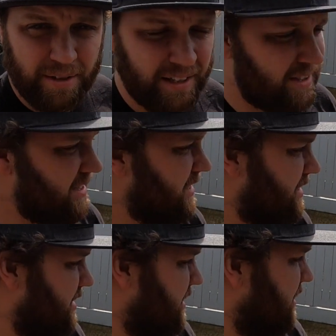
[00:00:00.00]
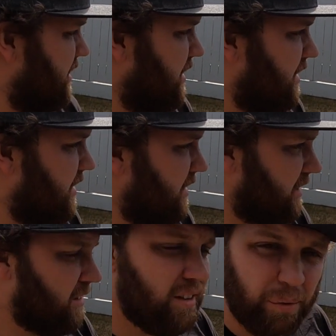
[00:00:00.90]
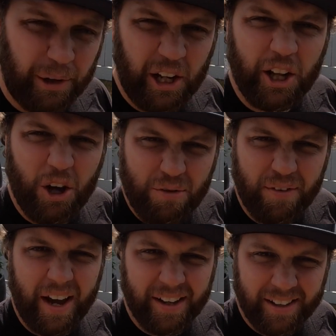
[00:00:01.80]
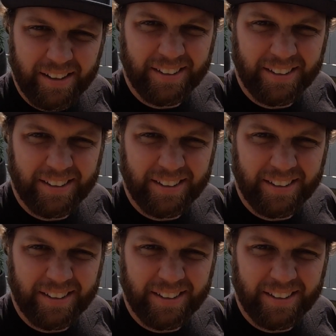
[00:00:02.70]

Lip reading: and it's just, we're going to go fake.